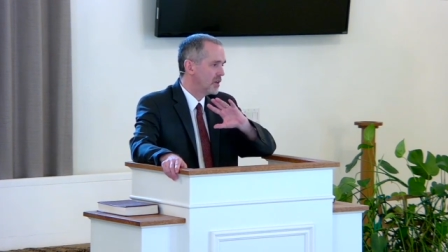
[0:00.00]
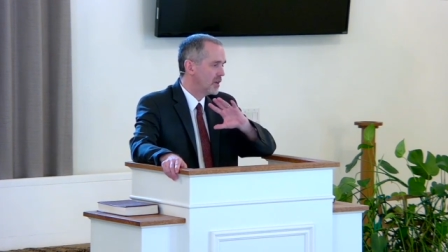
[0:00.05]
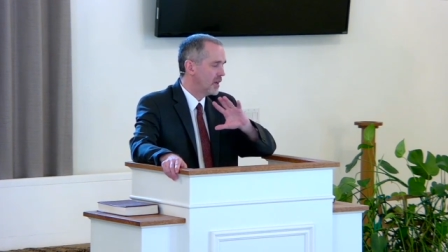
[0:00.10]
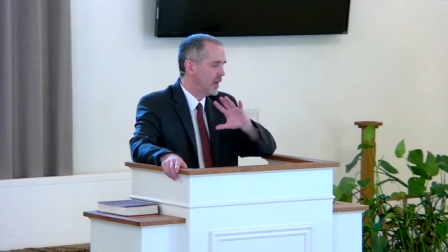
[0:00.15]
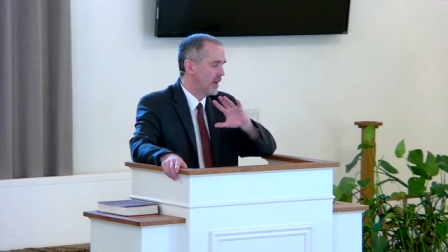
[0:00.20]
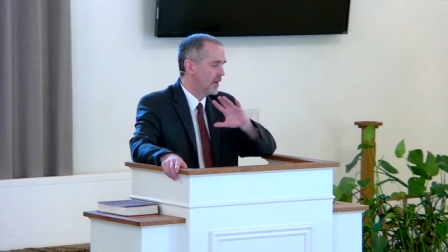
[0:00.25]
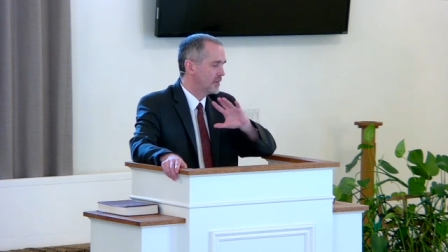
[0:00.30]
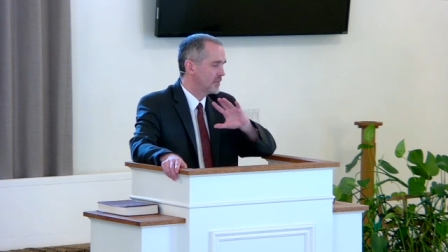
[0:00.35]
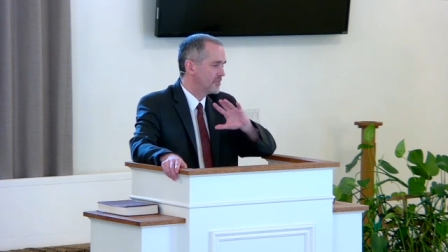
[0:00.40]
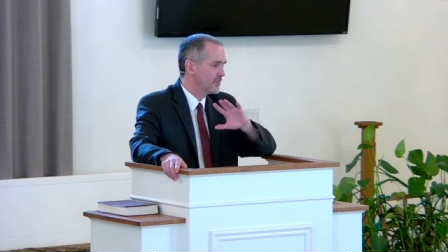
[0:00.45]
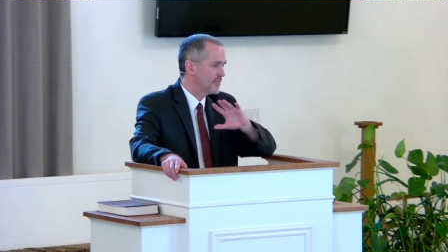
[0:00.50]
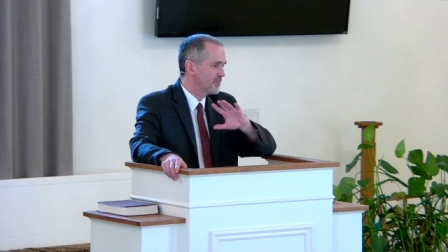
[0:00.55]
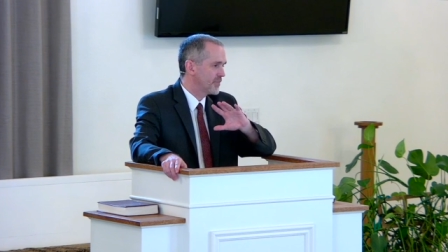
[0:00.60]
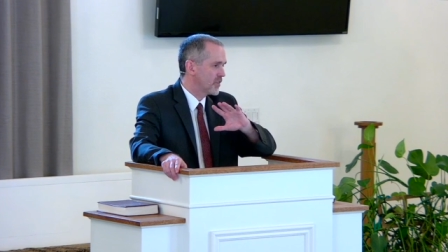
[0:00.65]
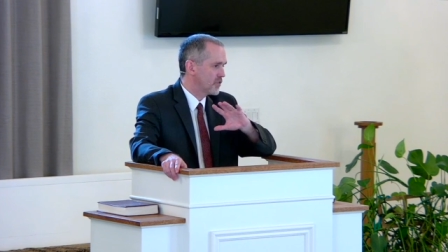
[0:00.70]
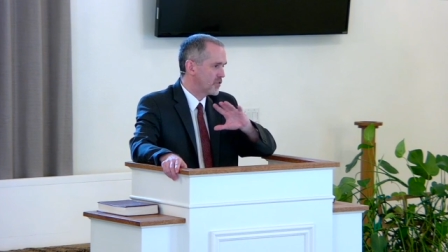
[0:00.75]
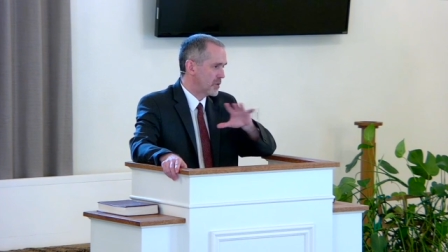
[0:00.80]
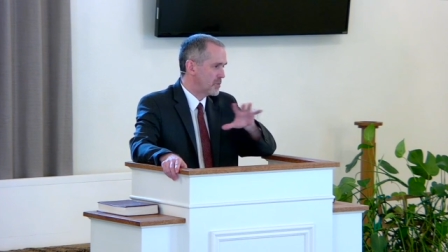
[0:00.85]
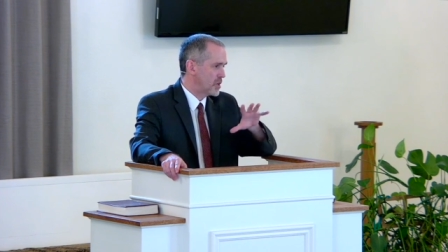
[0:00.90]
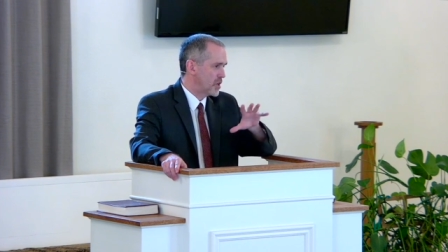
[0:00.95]
uh,
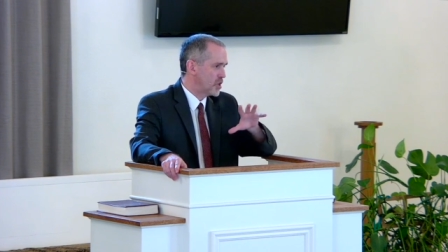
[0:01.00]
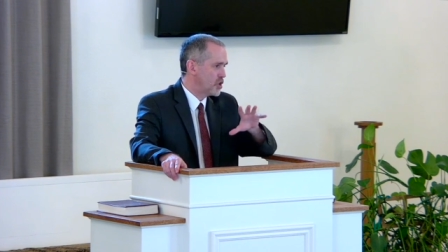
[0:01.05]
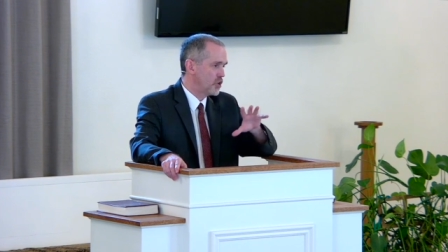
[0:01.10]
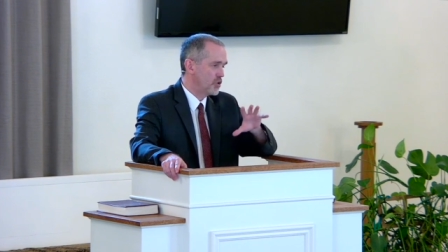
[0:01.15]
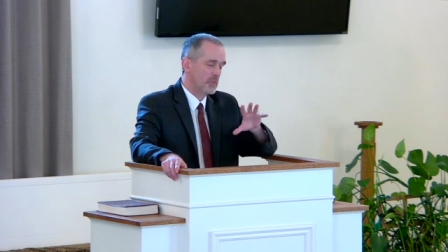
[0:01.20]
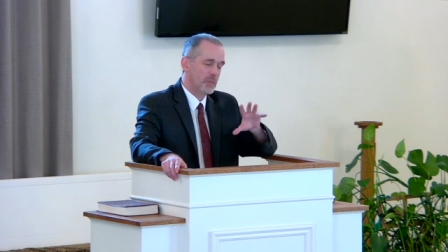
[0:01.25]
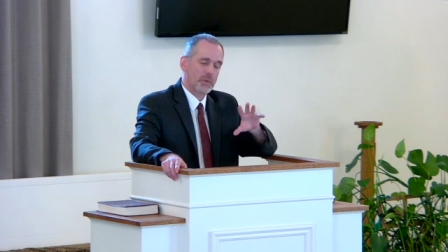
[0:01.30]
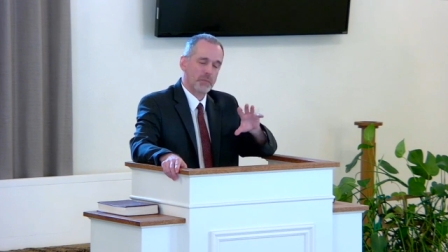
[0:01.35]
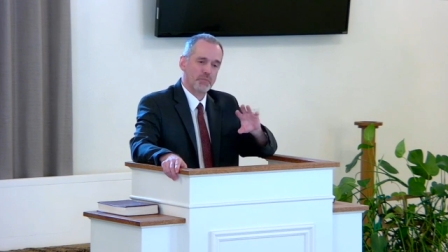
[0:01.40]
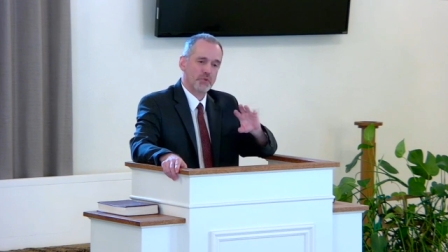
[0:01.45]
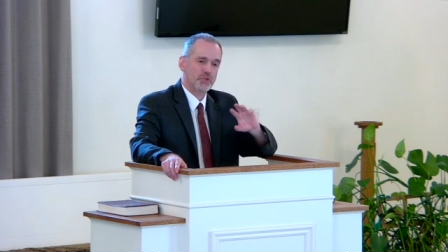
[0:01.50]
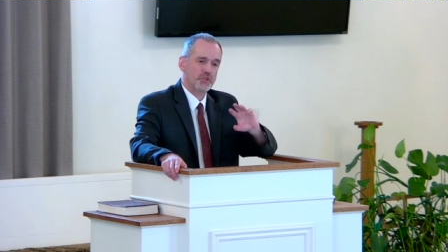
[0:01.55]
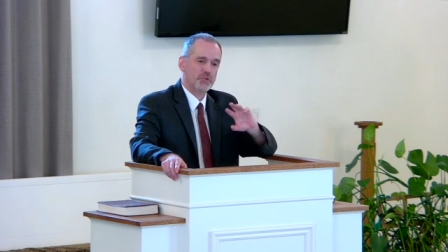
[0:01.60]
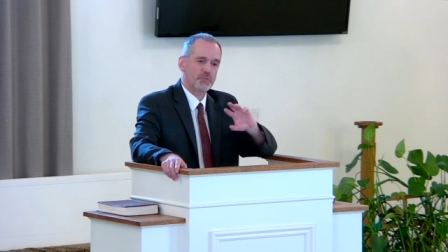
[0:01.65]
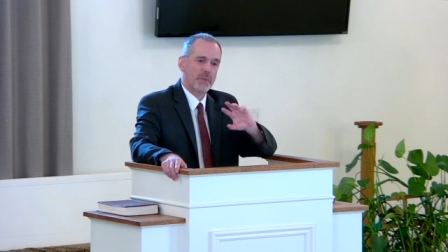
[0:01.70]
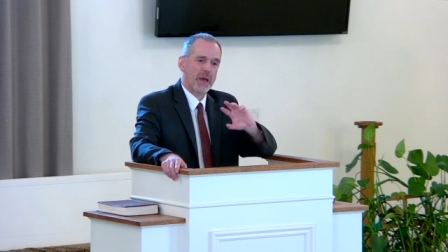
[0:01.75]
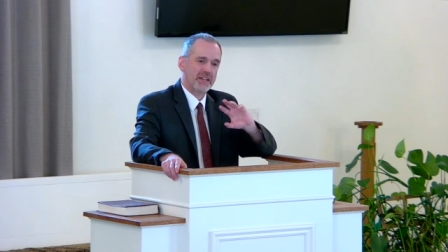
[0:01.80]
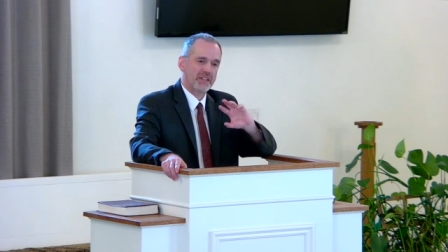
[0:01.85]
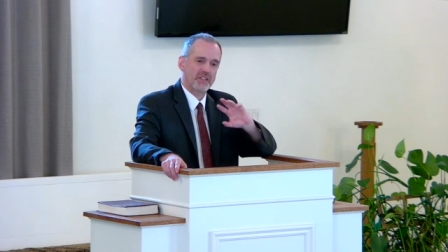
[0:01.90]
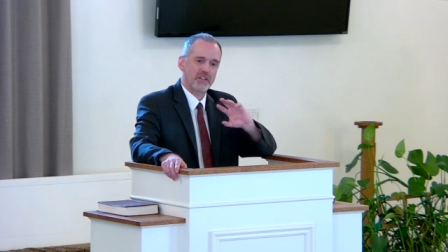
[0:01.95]
from a human
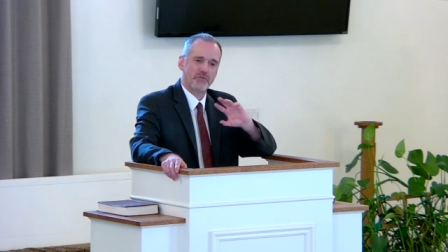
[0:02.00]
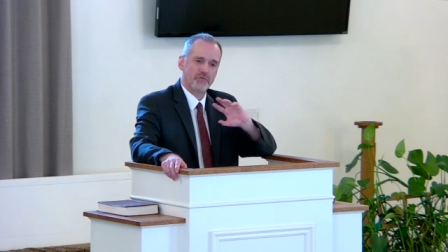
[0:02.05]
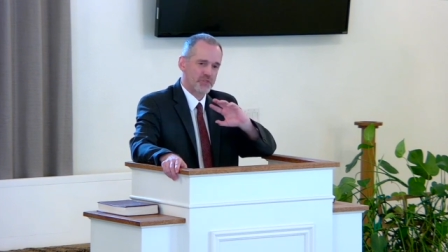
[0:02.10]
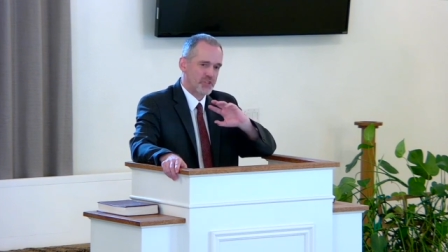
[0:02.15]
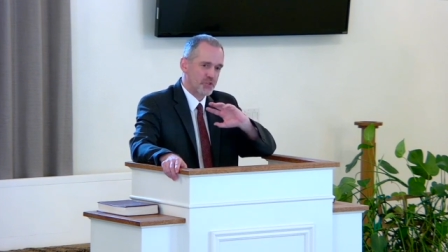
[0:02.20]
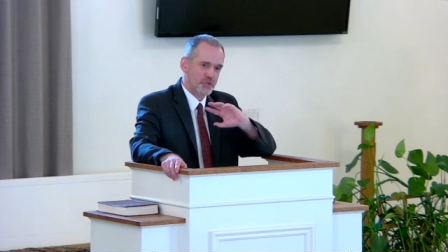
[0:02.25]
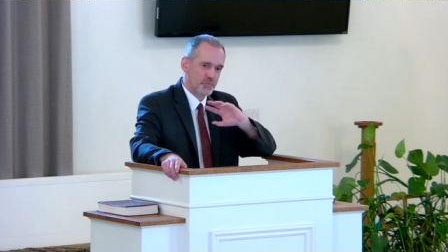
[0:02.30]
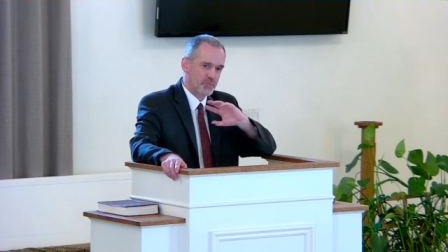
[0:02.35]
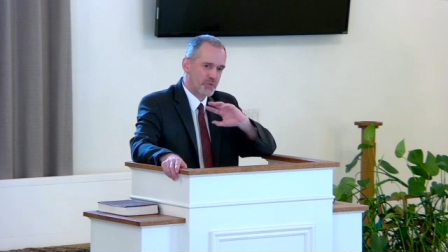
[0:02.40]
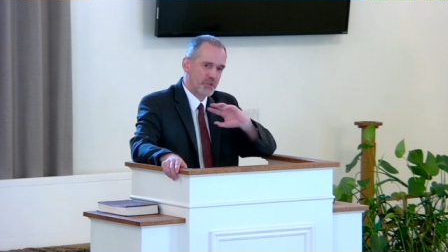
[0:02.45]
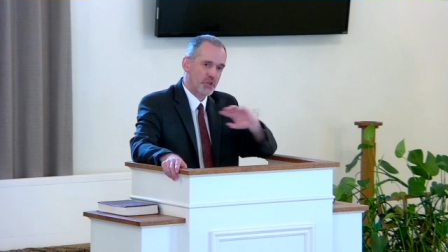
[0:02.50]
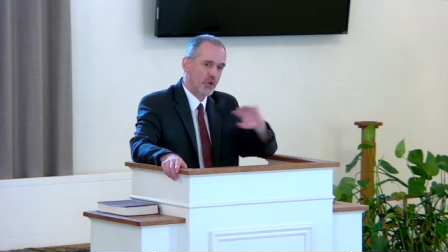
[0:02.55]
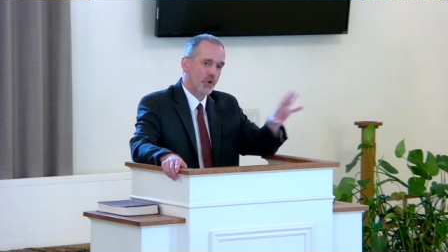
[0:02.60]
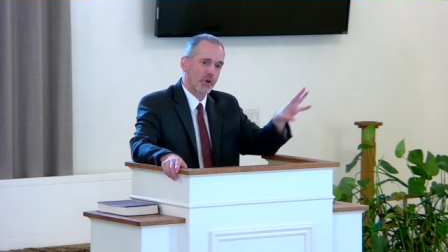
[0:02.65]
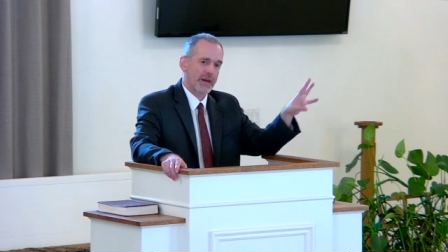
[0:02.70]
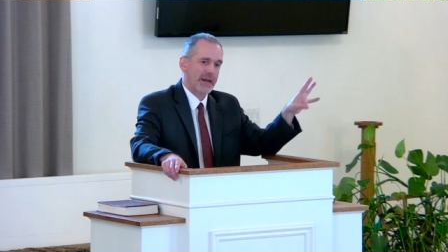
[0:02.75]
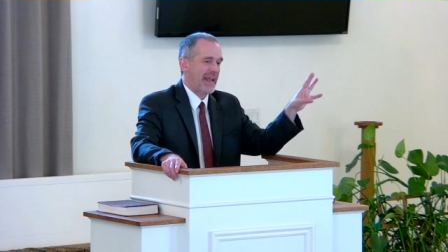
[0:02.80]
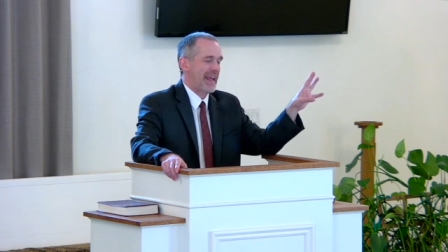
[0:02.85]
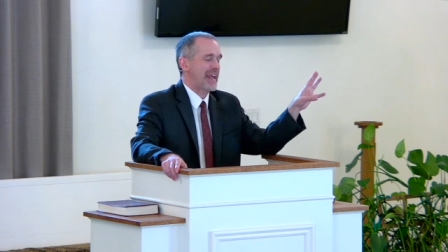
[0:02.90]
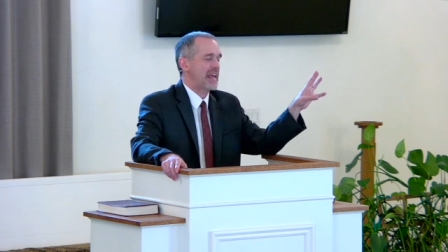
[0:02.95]
perspective, just
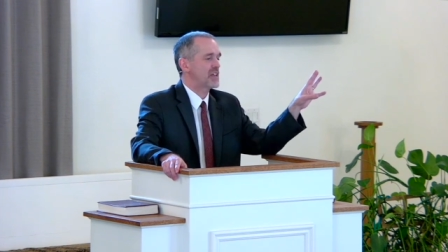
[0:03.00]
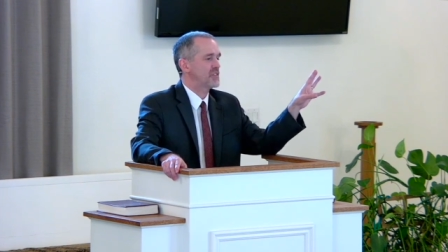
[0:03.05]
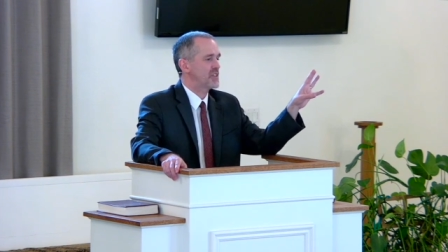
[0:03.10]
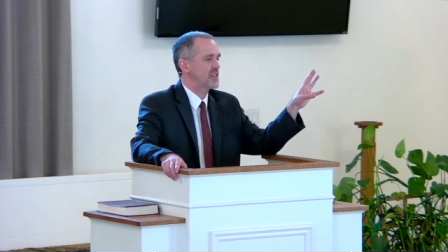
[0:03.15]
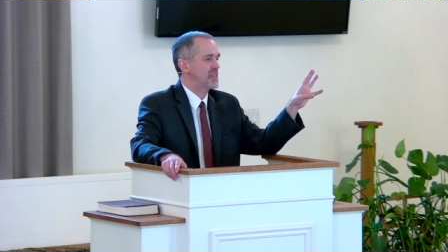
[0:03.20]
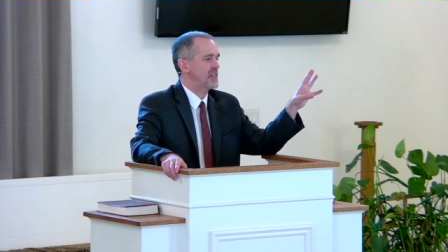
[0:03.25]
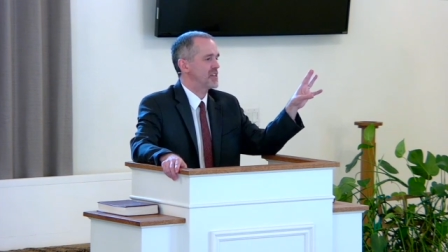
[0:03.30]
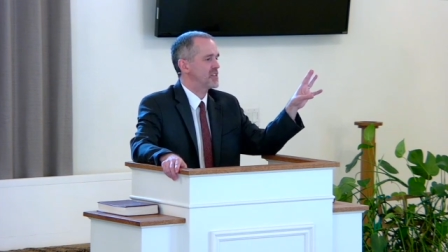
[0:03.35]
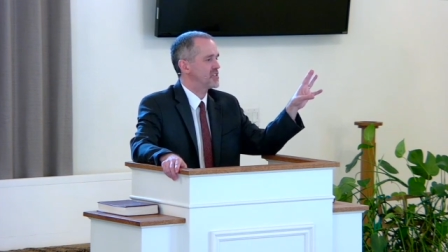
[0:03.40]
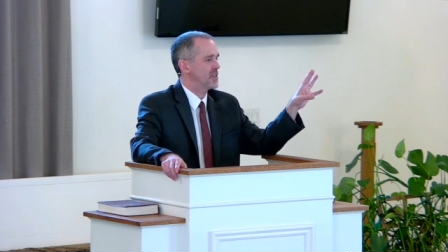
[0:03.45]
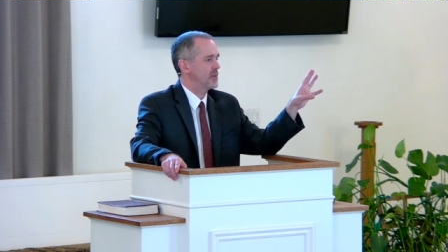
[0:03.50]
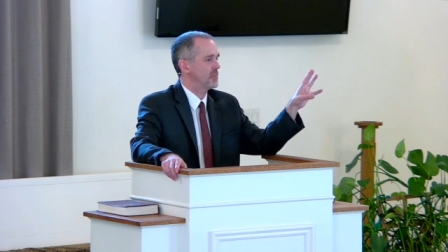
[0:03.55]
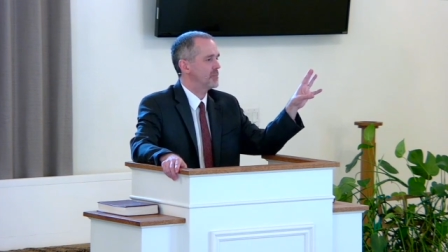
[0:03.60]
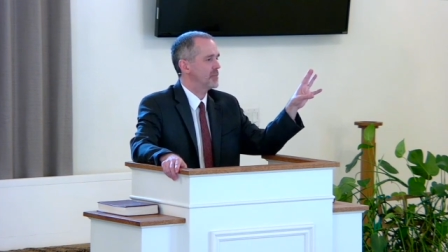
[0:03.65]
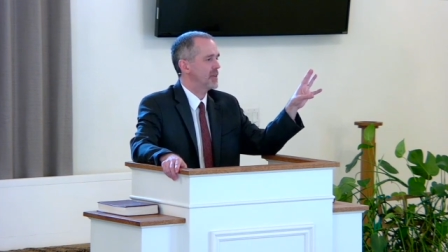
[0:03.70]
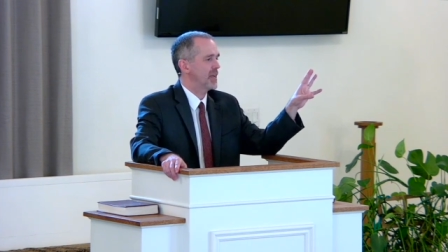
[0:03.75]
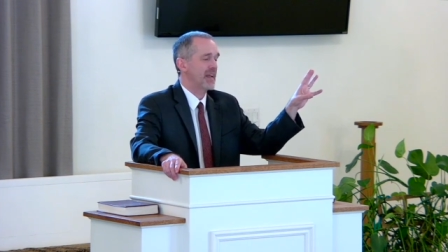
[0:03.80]
pure atheism,